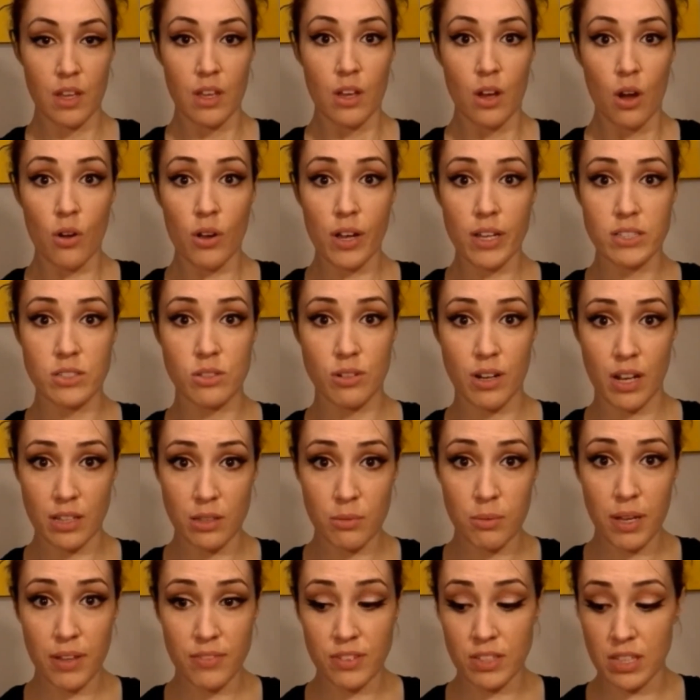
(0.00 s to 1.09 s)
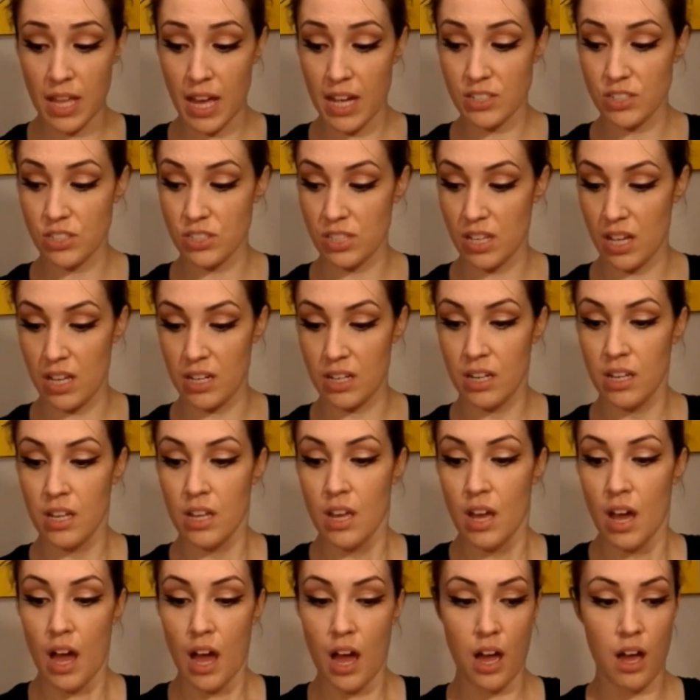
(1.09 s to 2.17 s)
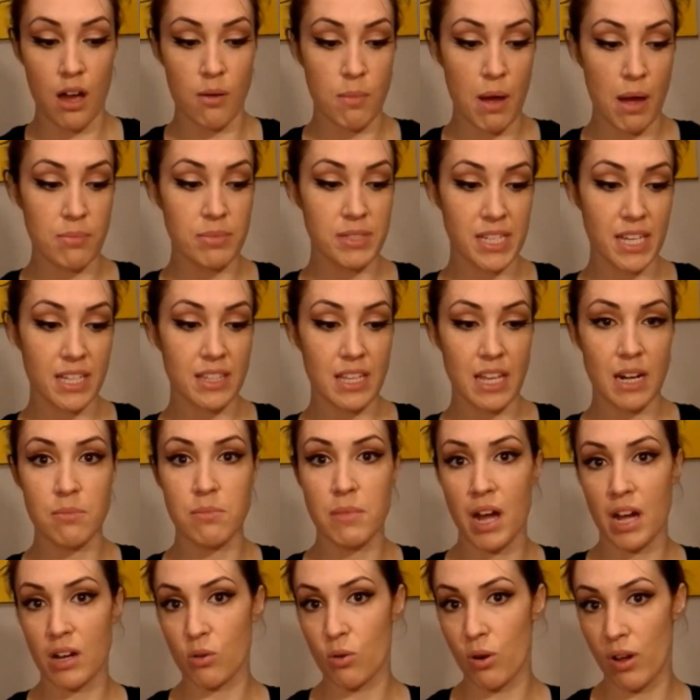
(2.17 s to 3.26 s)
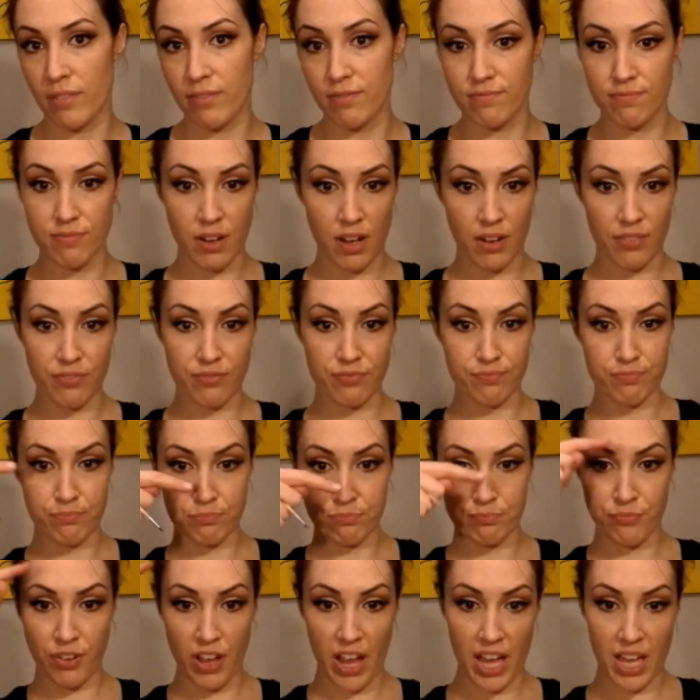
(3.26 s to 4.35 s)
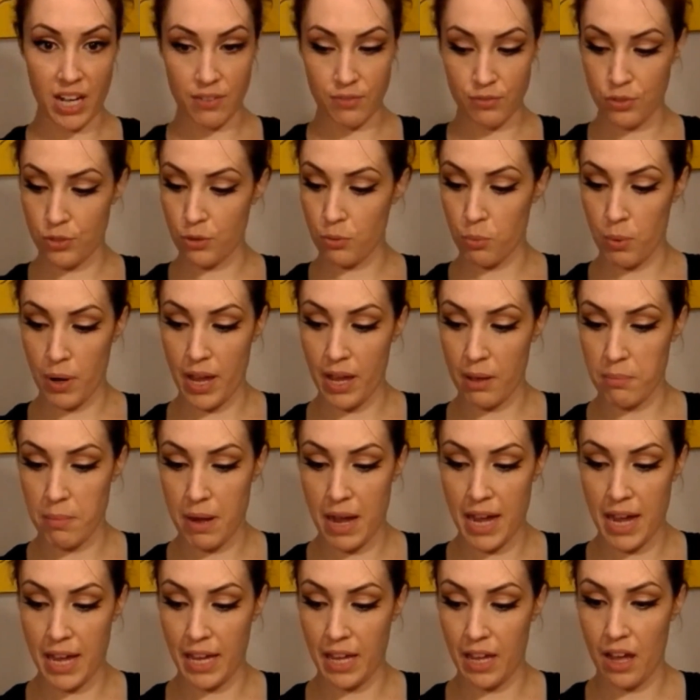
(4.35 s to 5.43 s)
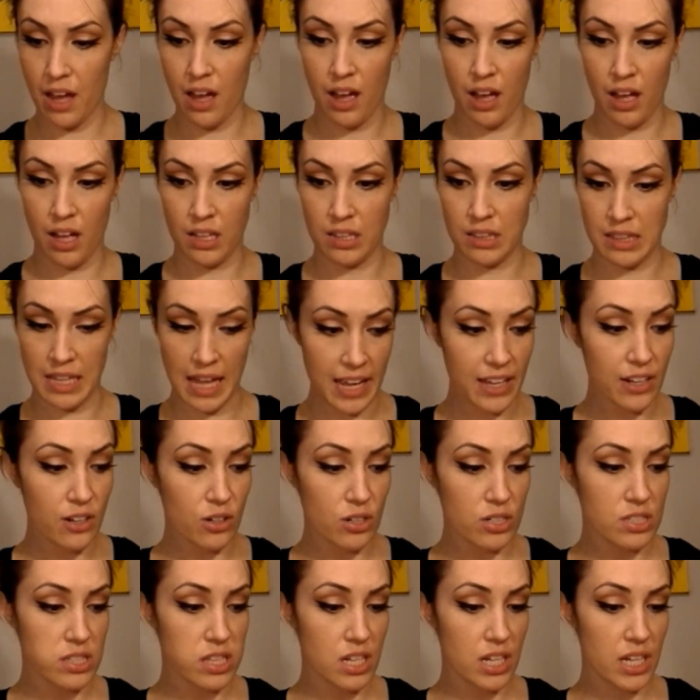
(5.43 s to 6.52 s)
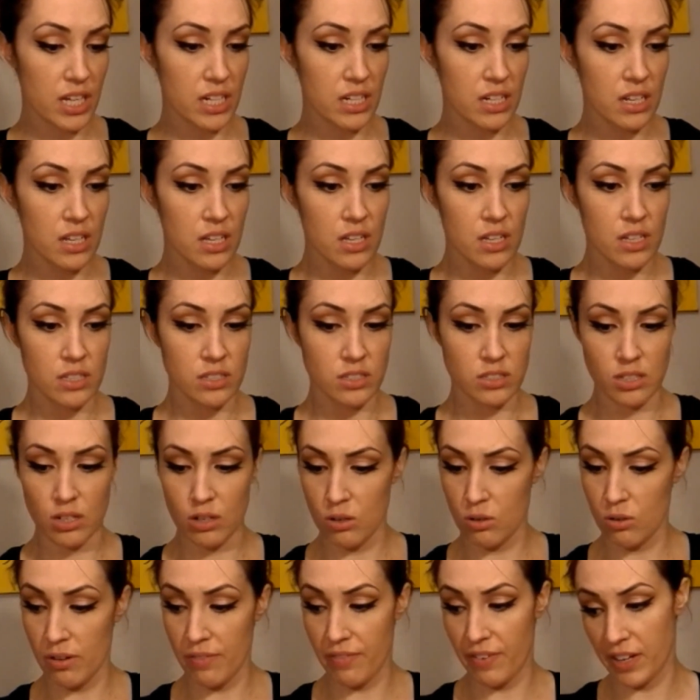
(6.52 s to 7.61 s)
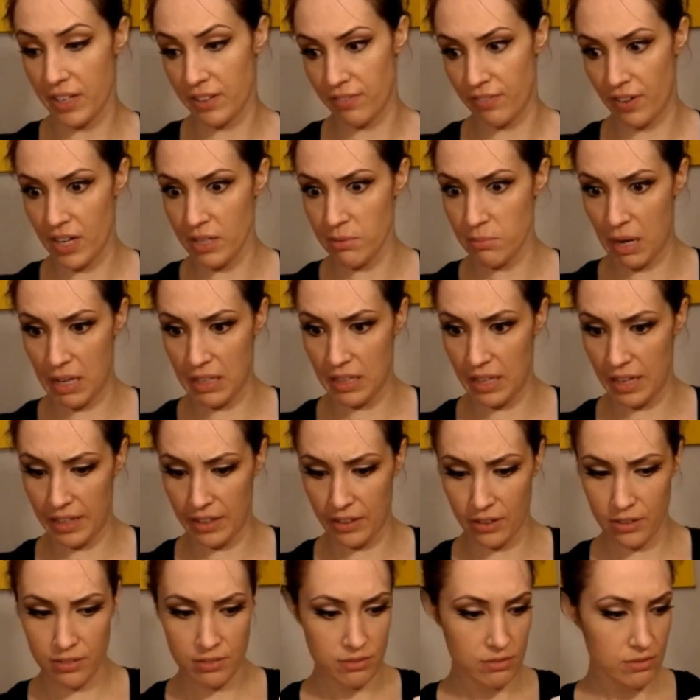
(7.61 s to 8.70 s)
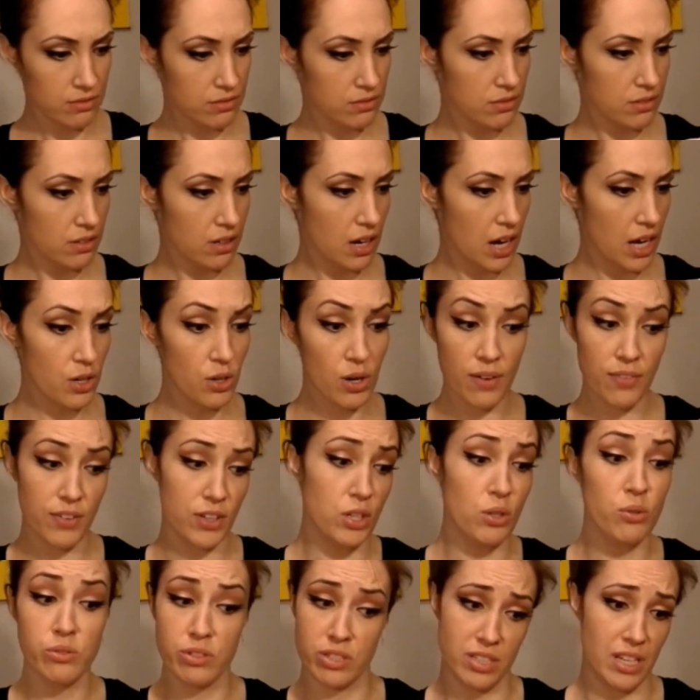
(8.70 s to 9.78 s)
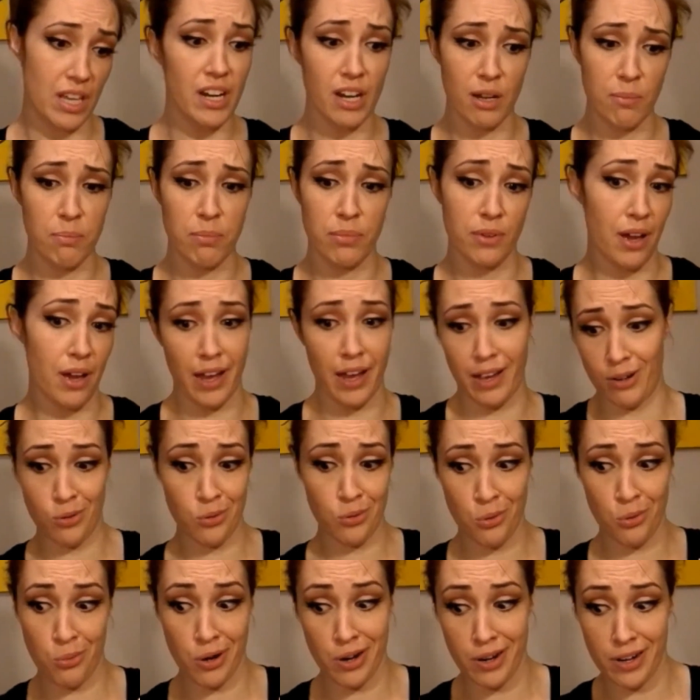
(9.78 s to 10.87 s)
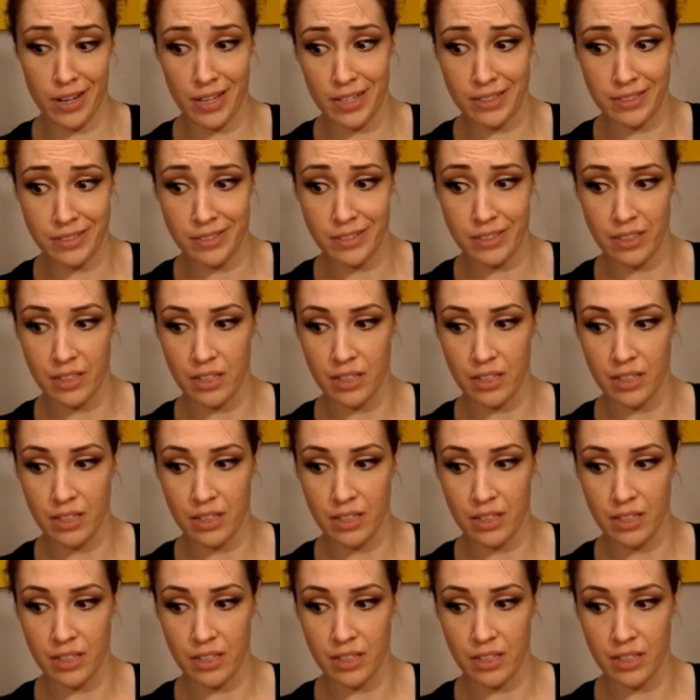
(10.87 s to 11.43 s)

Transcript: Okay, so now that we have the lashes on, I'm seeing that I'm not quite a fan of the way my liner is looking. So if I could find my liner, I don't have a huge setup. I don't know where it is.